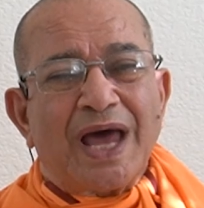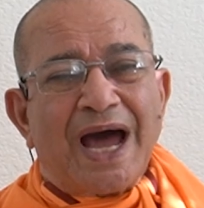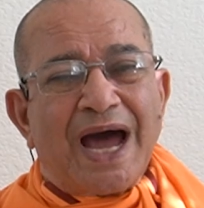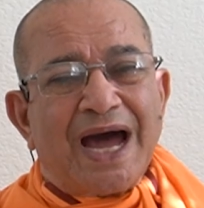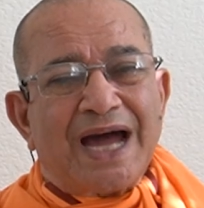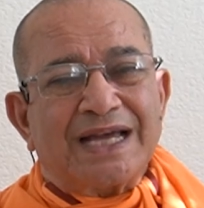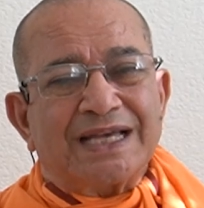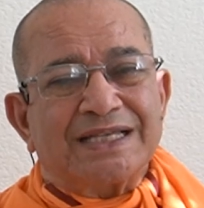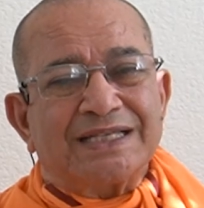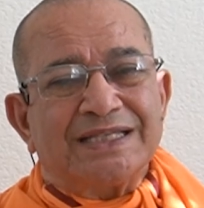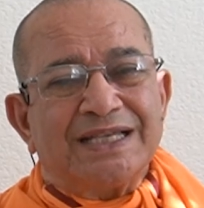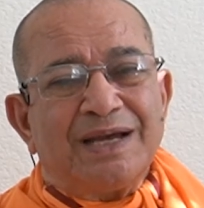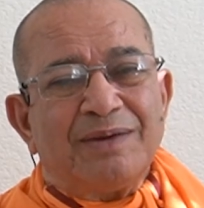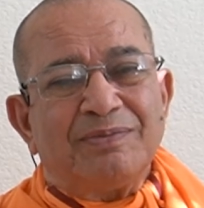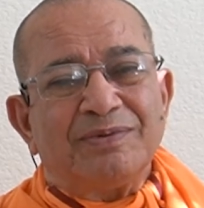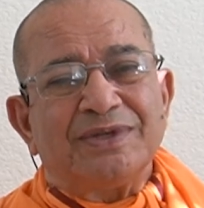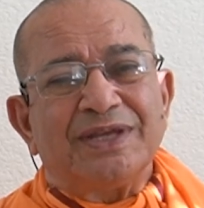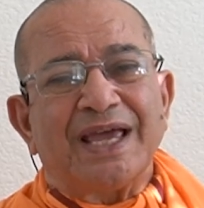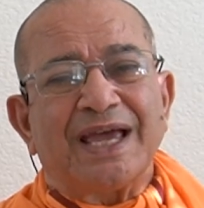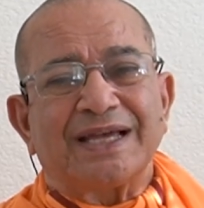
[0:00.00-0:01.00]

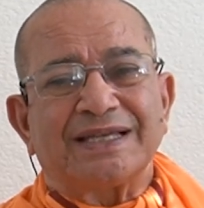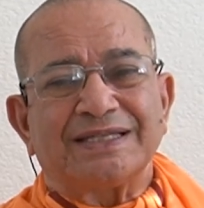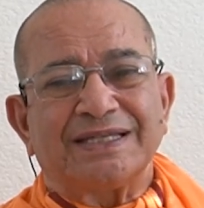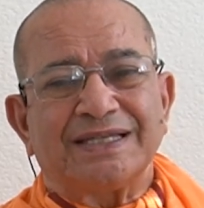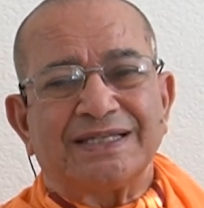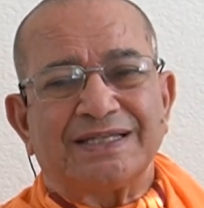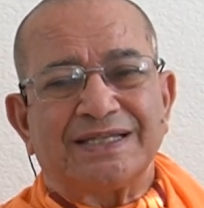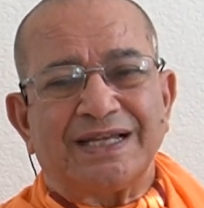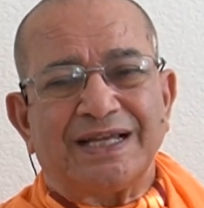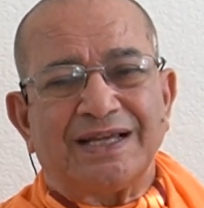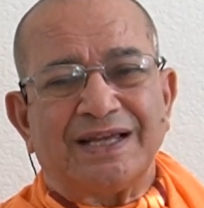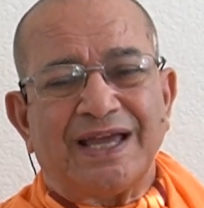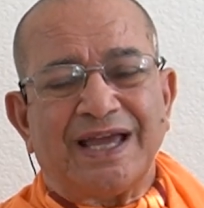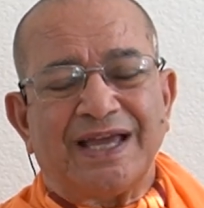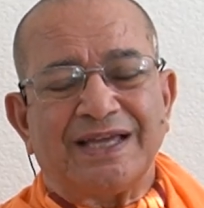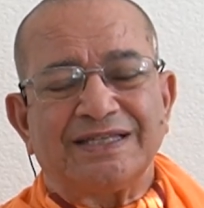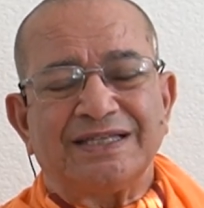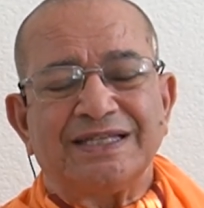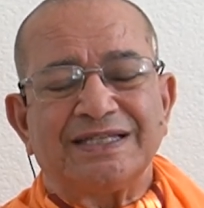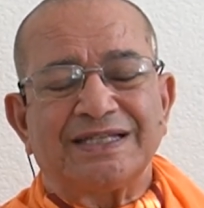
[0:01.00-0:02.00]
accepts the
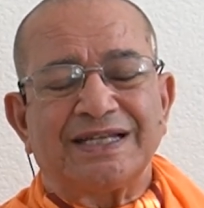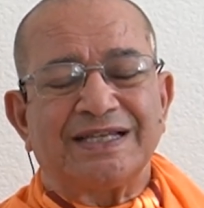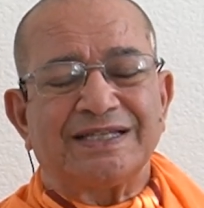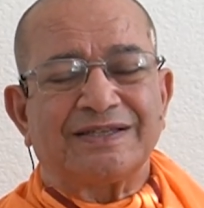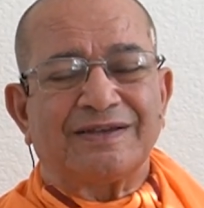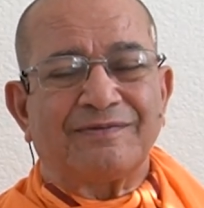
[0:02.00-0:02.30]
existence